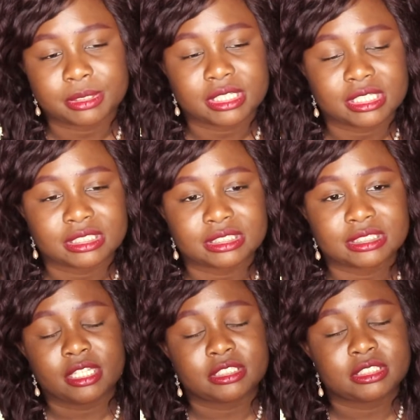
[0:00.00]

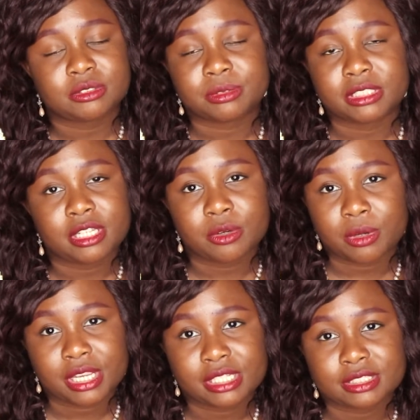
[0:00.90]
because it's just really
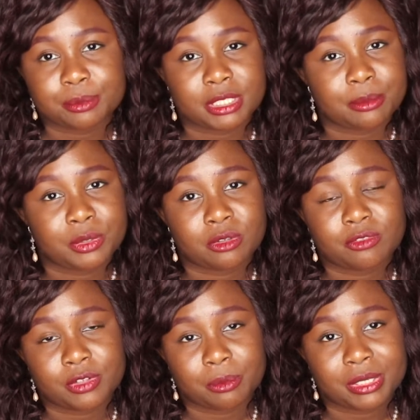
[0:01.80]
annoying to be in the middle
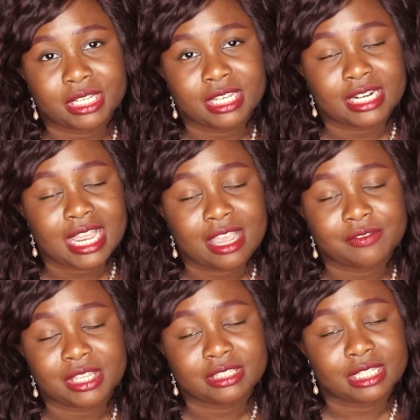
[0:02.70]
of filming and
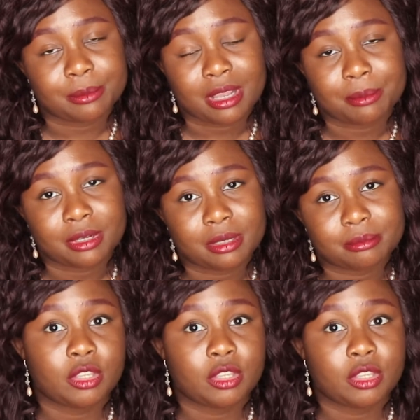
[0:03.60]
have that thing pop up.